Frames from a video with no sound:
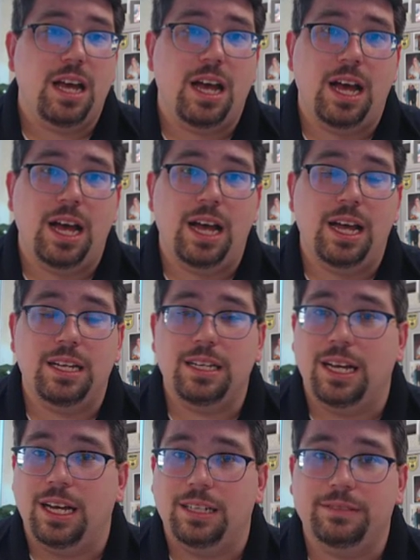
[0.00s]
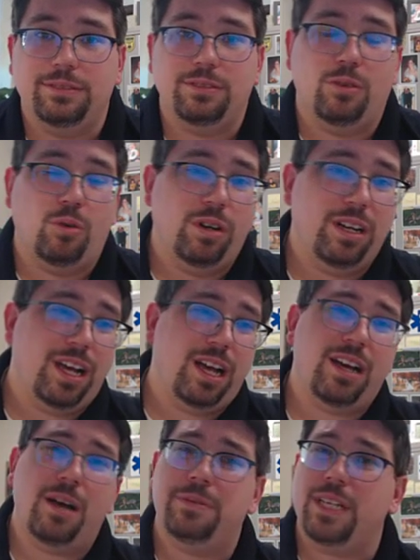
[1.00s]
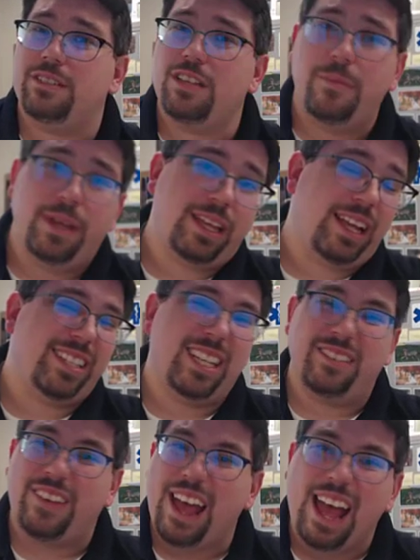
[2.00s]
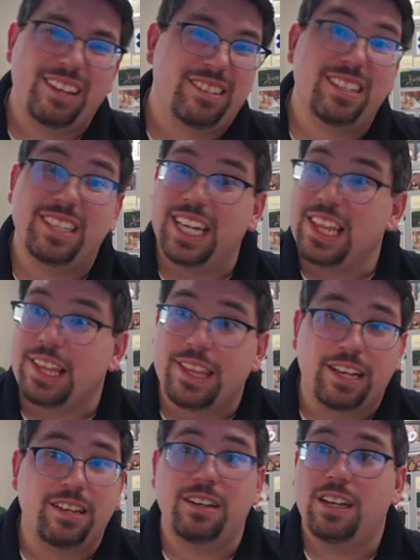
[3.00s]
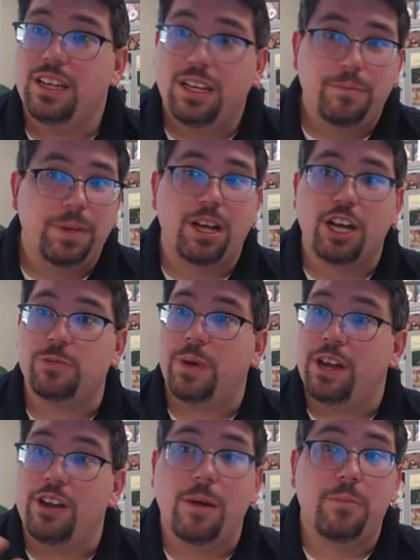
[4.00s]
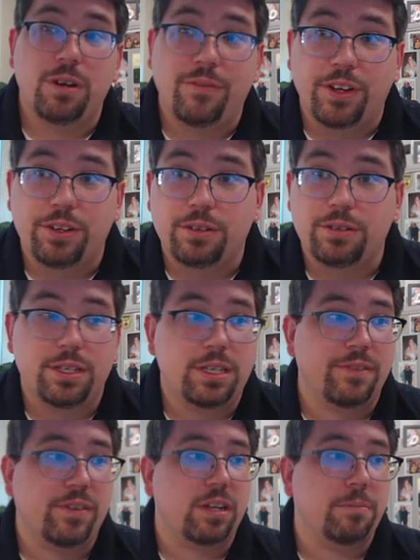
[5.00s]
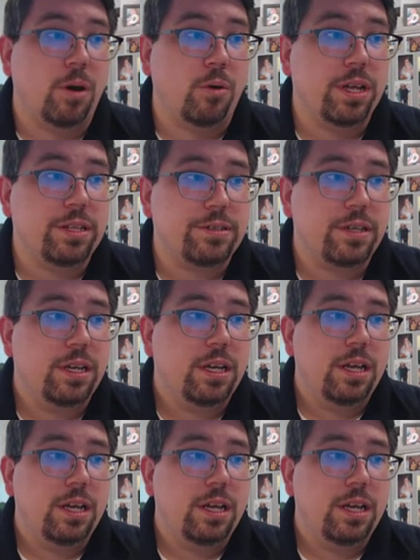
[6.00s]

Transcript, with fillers: uh, uh, or upset stomach, excessive acids, anything that could be caused by a number of other different components.